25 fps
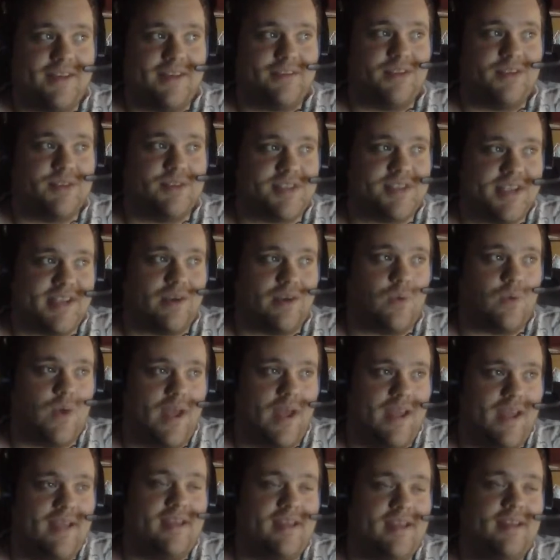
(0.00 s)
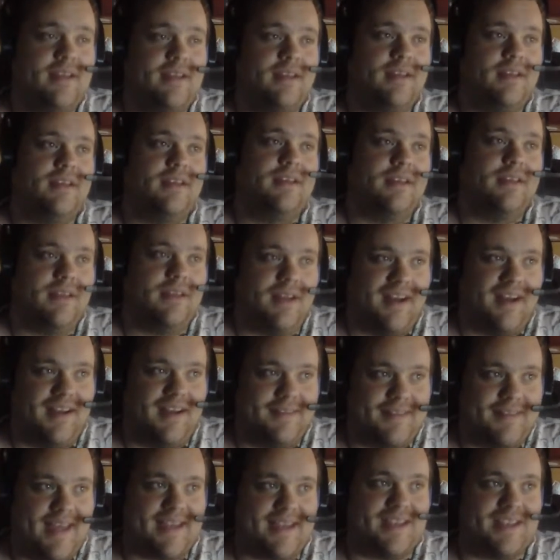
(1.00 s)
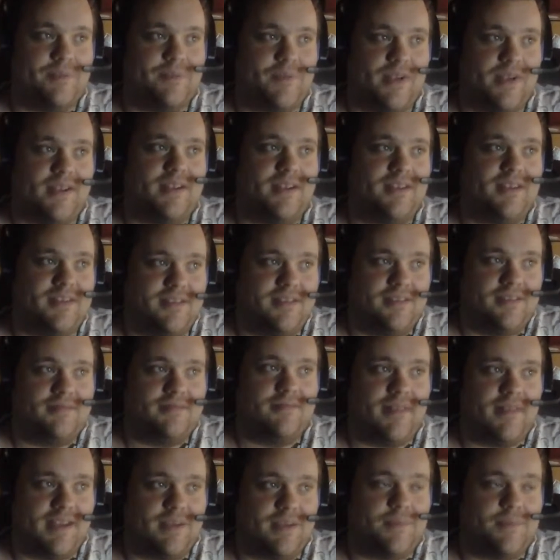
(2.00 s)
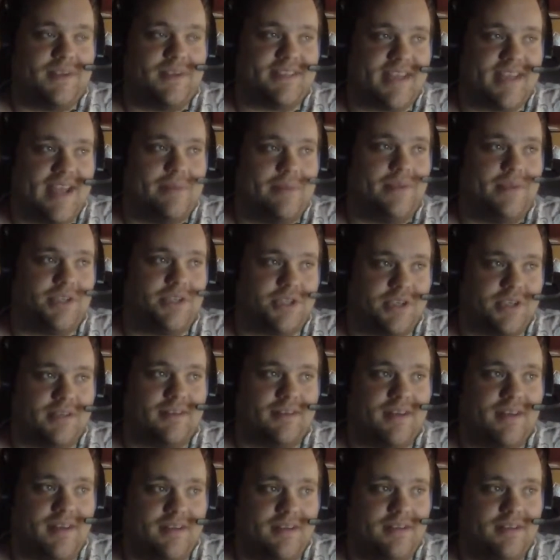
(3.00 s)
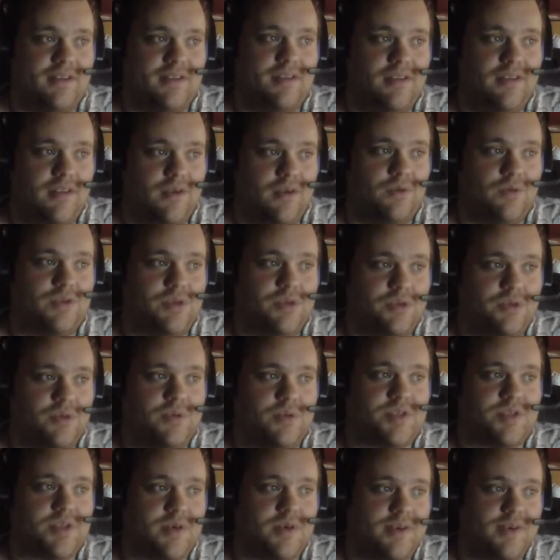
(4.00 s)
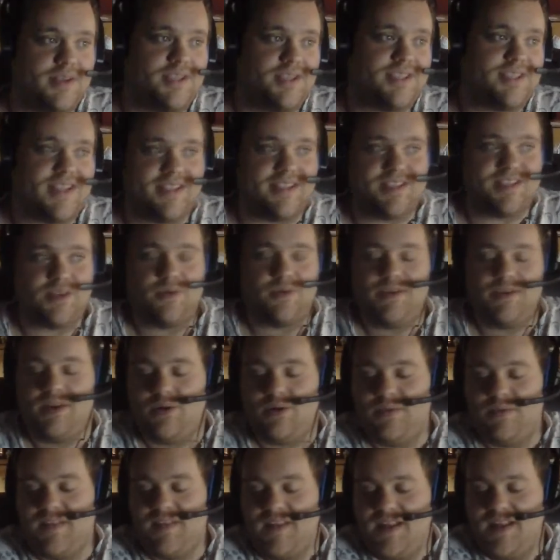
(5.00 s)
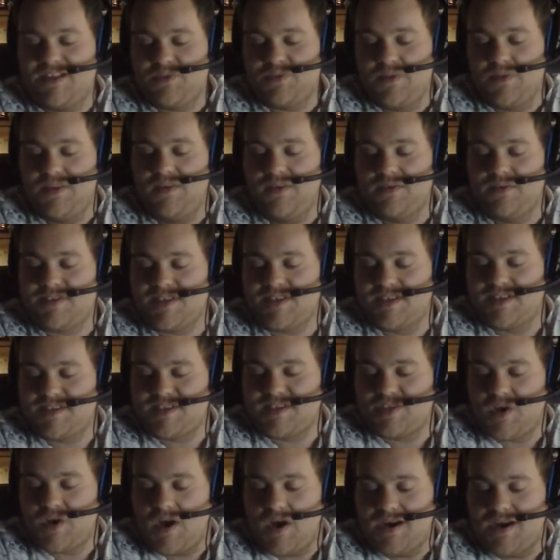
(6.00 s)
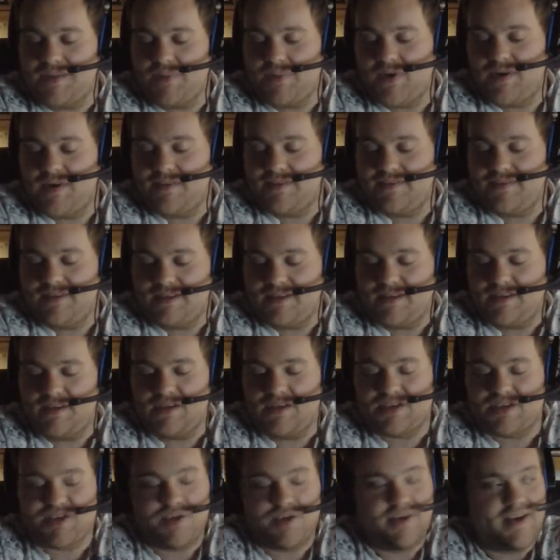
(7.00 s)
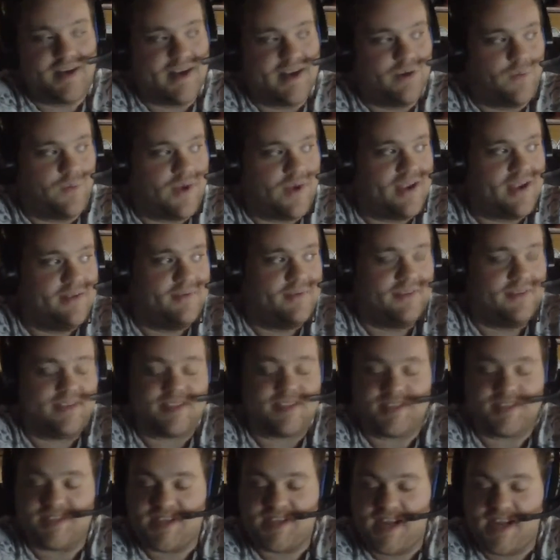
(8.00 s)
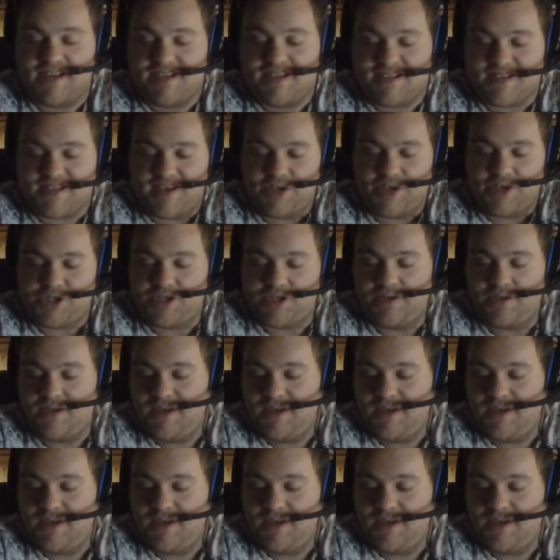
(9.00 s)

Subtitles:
and you take it away. That could be damaging, to a certain extent. So, that's one of those things to talk about, I think, in a certain kind of way, at least a side discussion,